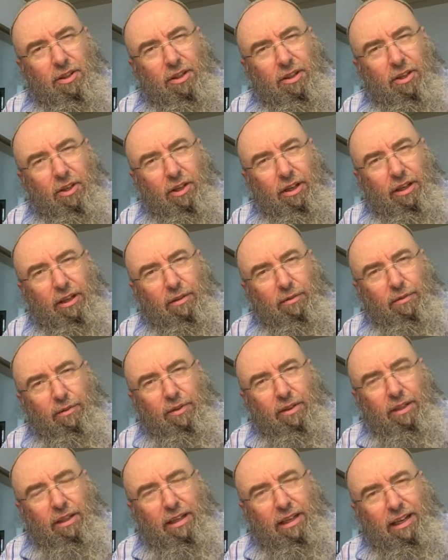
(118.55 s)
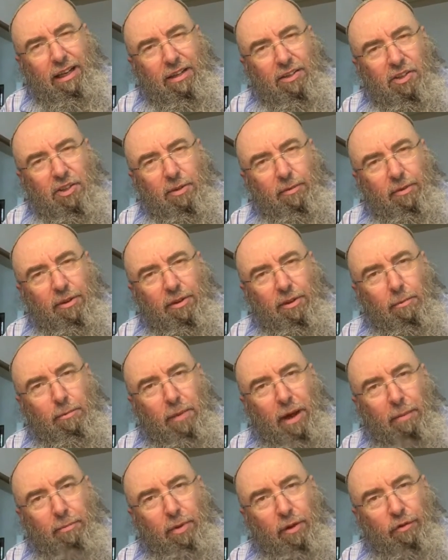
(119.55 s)
kind of, some of the
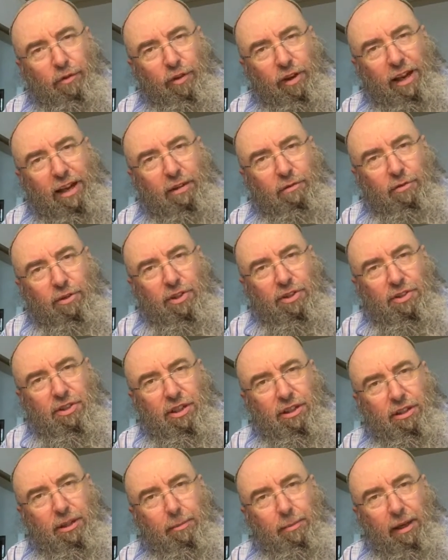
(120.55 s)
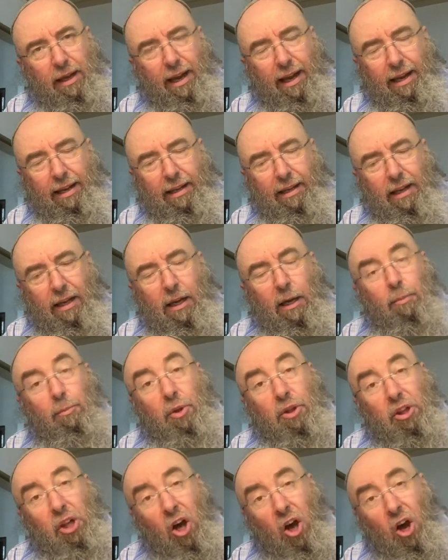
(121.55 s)
pepper flavour is in the black, but the